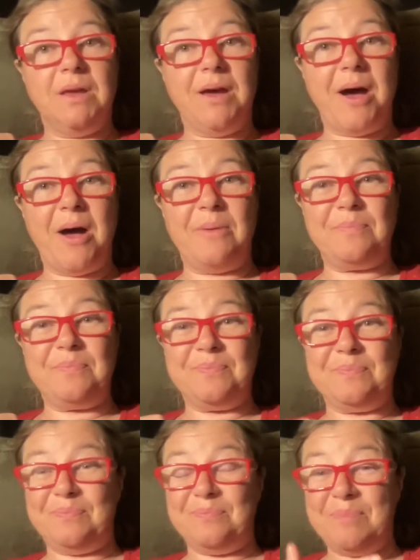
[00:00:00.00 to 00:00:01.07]
Um,
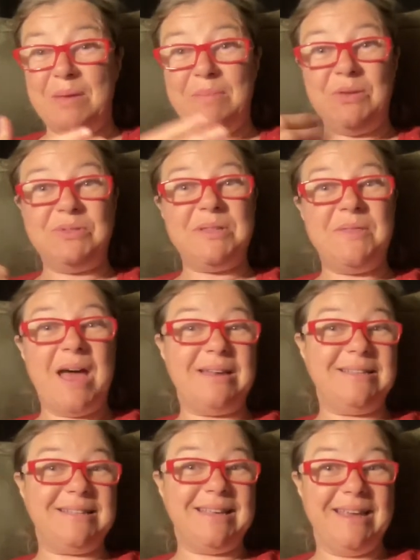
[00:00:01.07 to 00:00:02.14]
maybe you did that
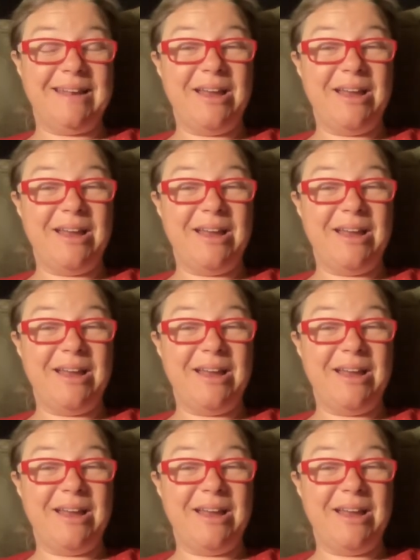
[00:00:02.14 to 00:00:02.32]
as a kid.